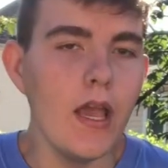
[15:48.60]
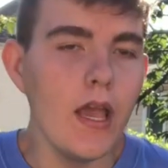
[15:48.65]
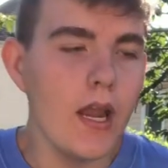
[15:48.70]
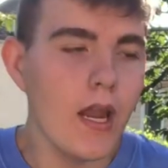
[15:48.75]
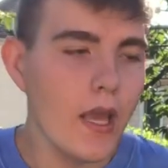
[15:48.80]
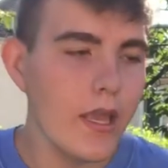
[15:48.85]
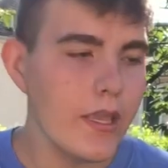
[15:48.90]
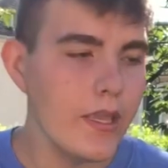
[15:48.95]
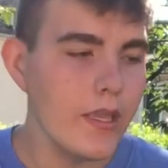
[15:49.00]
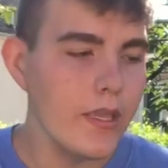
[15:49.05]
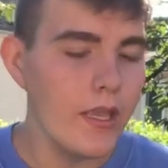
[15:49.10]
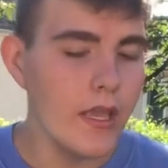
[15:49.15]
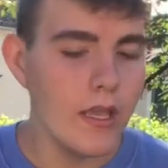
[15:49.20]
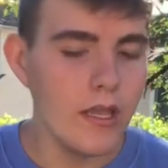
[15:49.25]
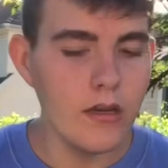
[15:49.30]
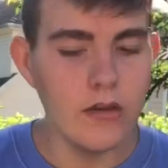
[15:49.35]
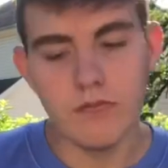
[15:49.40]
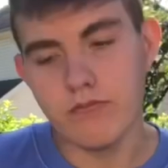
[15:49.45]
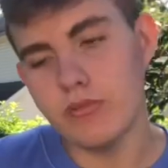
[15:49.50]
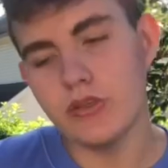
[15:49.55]
And I can
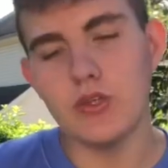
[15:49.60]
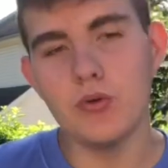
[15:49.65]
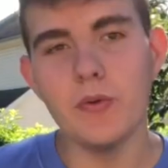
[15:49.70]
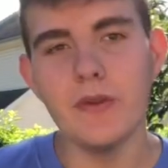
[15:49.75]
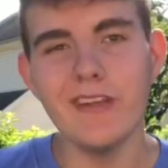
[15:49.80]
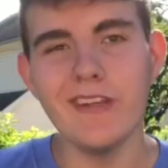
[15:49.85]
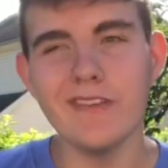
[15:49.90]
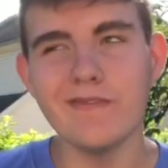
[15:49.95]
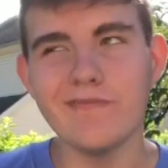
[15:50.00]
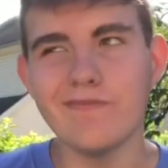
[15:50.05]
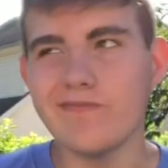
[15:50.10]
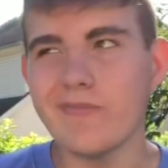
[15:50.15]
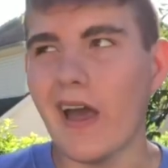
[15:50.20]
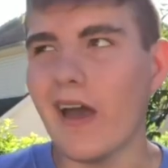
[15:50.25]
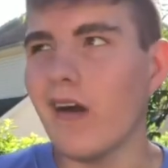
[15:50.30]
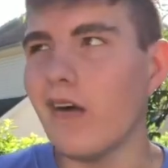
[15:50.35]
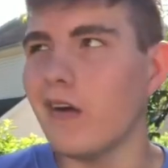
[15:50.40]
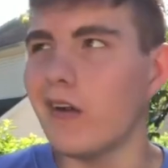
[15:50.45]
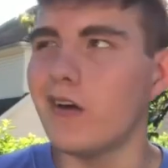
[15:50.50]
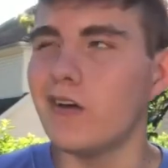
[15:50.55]
get between,
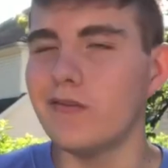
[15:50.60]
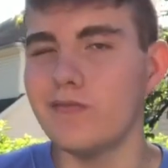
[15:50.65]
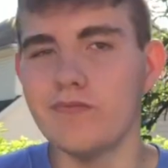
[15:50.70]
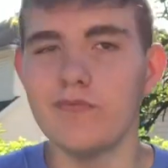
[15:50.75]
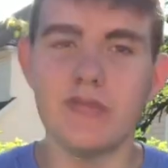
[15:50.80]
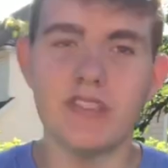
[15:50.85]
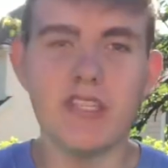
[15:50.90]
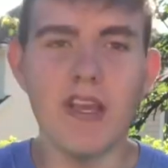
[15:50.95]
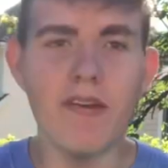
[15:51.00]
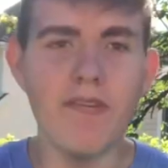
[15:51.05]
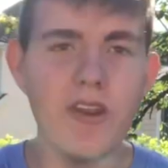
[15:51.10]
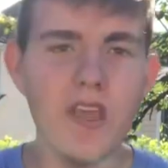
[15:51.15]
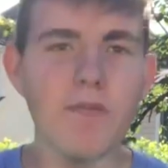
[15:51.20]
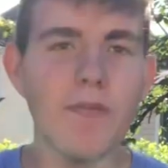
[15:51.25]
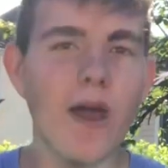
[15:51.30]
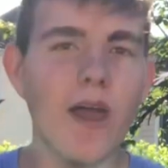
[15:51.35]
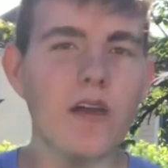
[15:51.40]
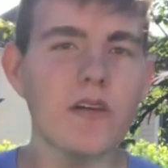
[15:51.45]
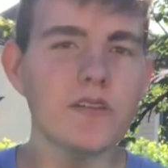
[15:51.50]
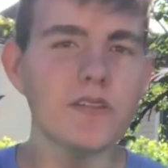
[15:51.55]
I don't know, 7 to 8
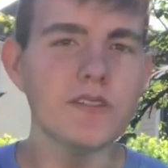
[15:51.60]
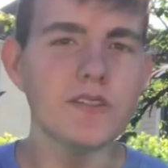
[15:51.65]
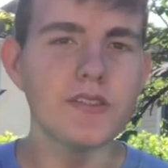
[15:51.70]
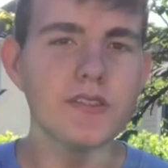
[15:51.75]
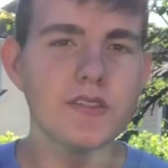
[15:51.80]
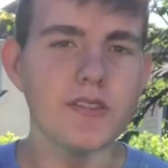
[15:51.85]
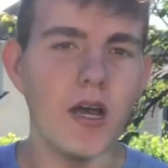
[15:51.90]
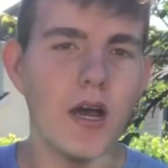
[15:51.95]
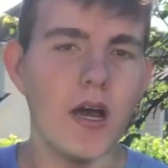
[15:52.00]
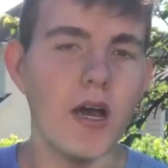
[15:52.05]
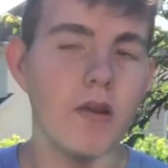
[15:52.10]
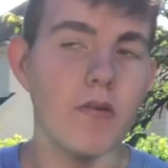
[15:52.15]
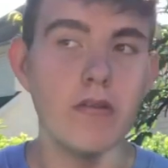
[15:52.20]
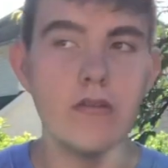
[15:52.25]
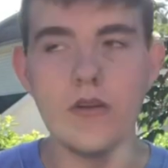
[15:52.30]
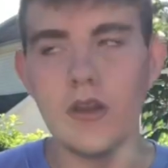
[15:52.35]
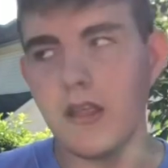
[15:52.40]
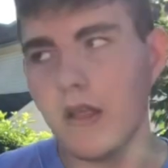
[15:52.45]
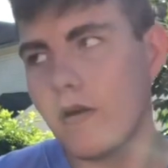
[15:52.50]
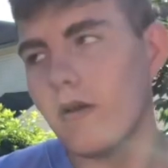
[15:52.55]
miles on,
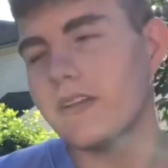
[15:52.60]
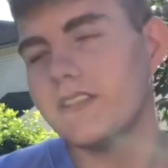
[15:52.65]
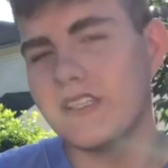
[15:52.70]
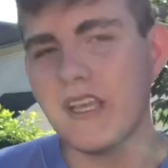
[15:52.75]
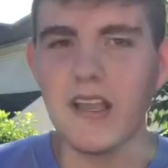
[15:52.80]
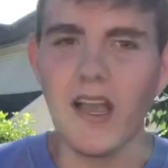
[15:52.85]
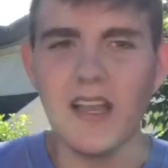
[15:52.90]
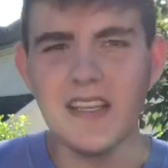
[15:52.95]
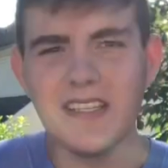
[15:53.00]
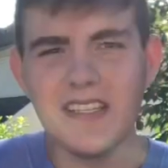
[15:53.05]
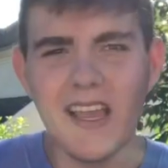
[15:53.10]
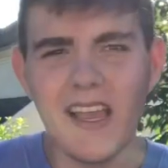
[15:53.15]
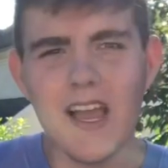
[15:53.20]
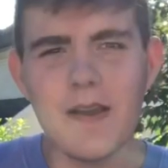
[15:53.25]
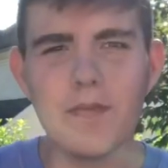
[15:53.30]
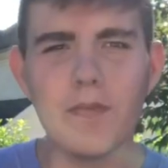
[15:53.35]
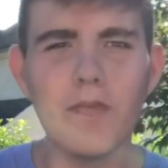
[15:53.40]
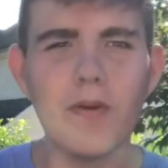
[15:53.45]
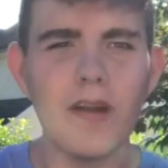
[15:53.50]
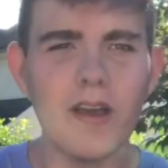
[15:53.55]
I say
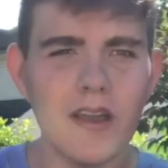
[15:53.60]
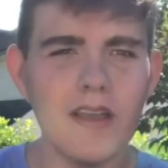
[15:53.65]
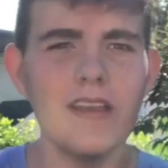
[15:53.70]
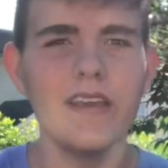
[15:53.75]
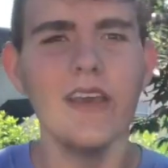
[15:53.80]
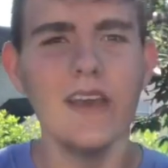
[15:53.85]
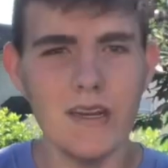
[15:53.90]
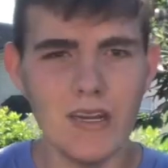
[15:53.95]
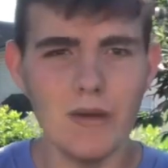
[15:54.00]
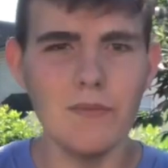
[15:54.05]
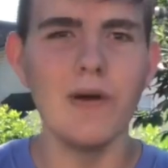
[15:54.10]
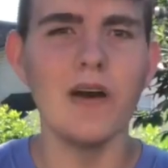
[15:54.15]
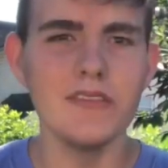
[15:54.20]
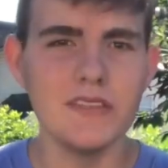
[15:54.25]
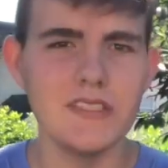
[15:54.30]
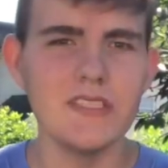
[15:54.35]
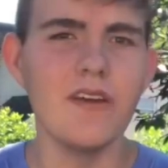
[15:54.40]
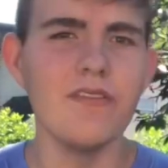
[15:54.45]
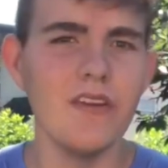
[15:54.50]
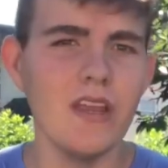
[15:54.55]
hyper mode, I can get
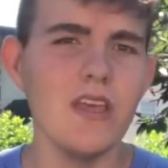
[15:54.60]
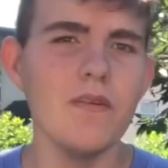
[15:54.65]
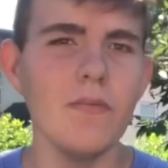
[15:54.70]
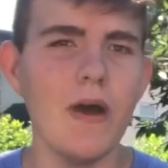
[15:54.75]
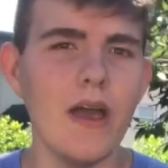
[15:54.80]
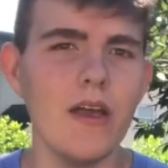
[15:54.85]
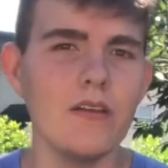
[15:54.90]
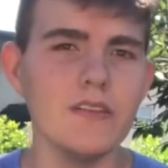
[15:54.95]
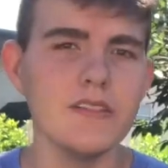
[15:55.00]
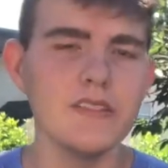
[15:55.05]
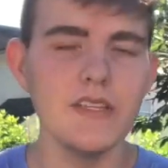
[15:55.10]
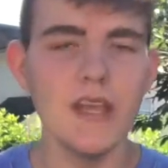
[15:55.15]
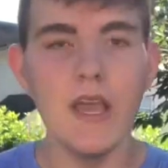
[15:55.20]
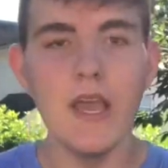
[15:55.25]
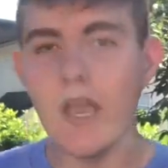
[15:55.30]
about 7 to 8 miles.